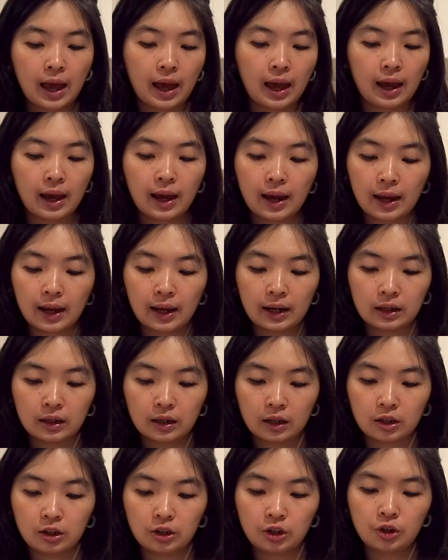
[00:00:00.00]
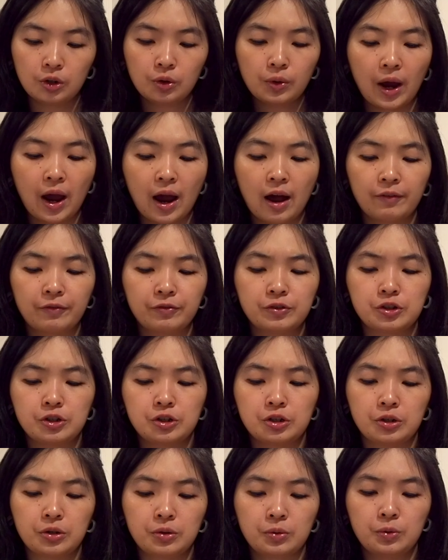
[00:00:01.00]
and you have
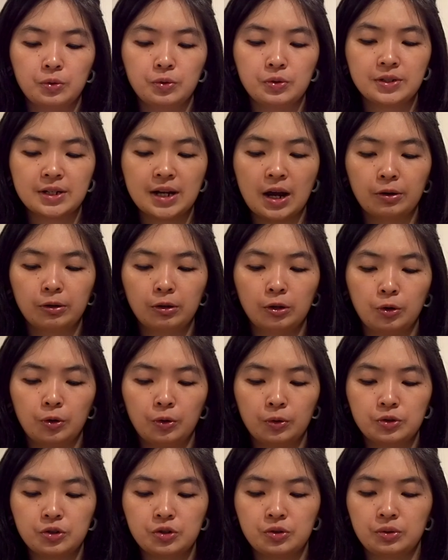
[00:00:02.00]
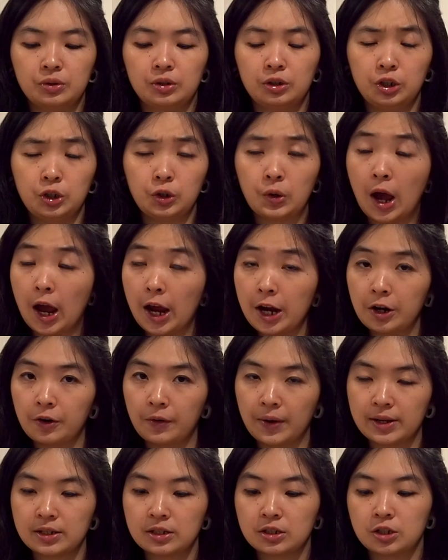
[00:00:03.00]
to download to the new
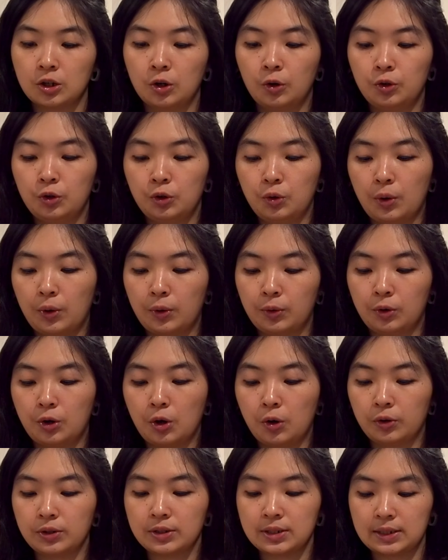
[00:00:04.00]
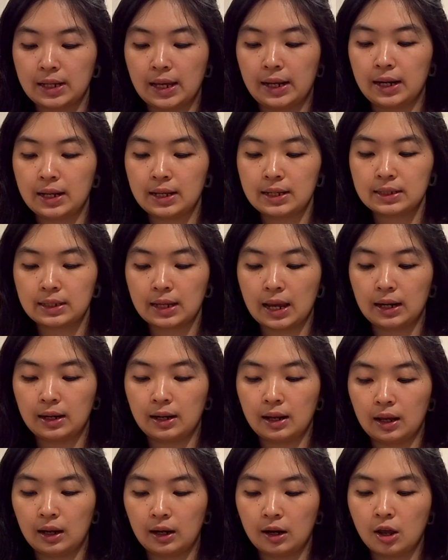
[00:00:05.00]
iOS. So you go to settings
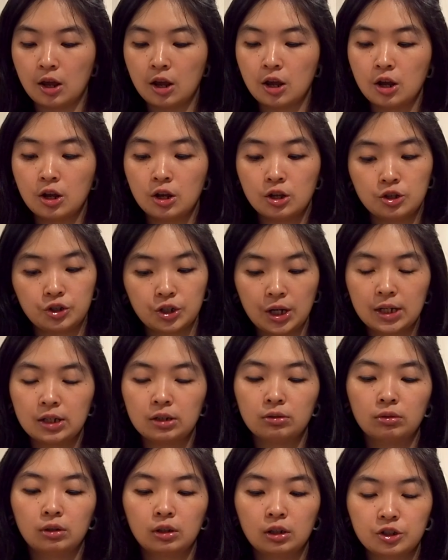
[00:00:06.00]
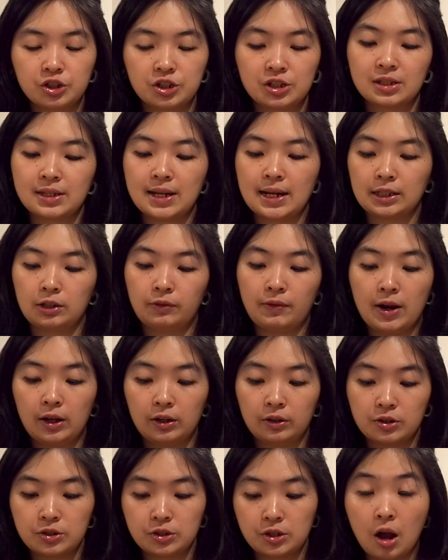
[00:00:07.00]
and then general, just like the
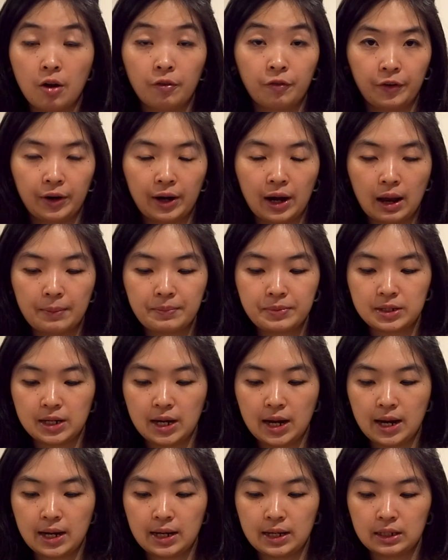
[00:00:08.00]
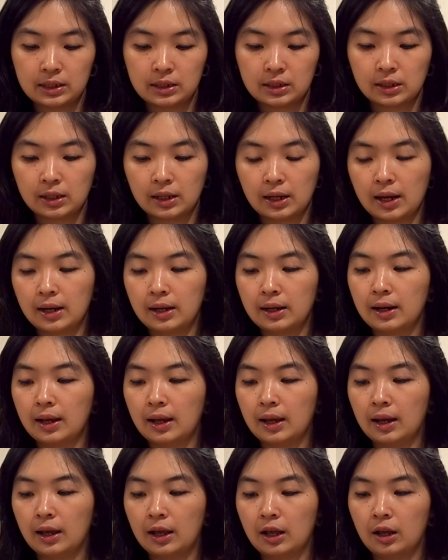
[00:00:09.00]
regular software update, and
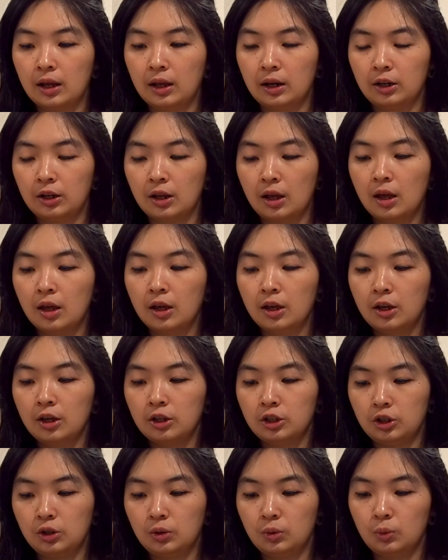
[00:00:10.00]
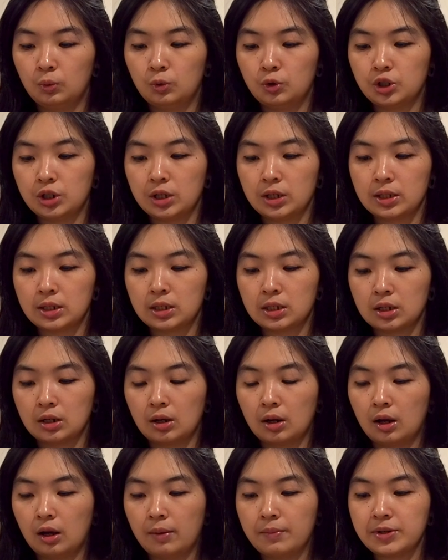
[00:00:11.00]
then you just
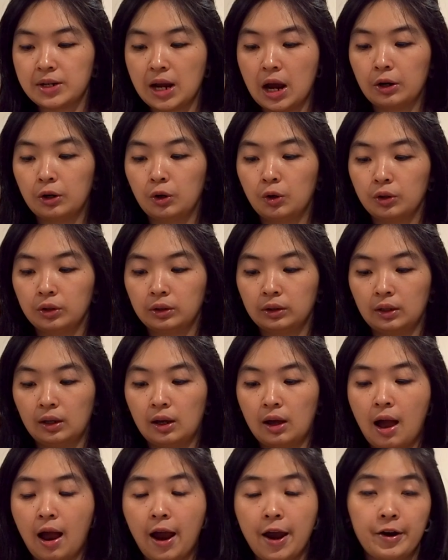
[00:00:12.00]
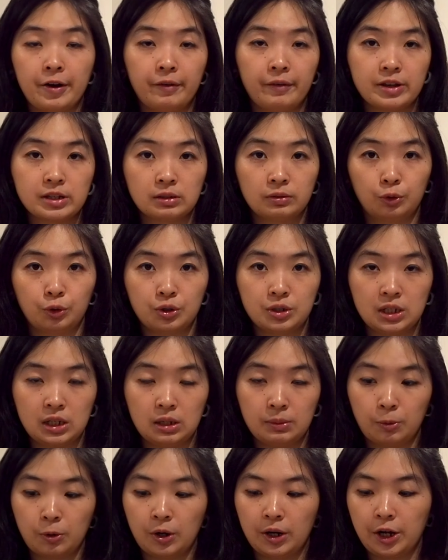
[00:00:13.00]
download the iOS
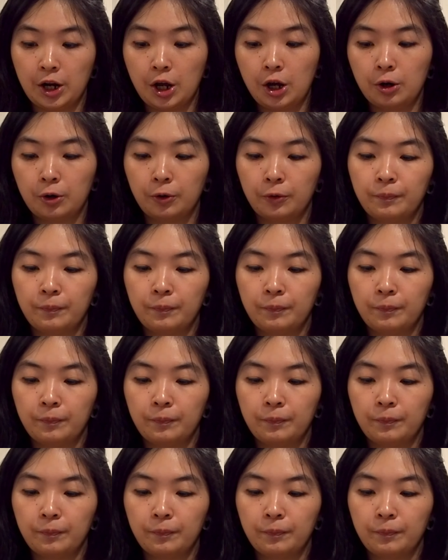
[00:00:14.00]
14.0.